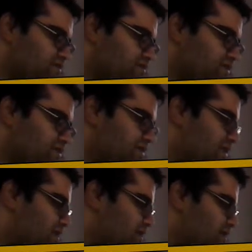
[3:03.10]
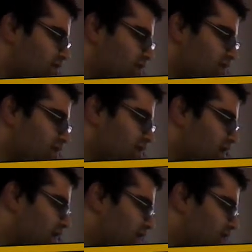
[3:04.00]
to detail
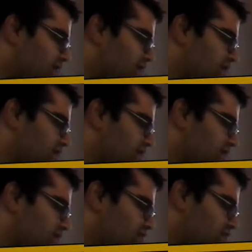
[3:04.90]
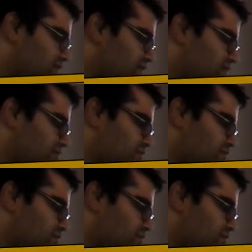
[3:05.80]
any legally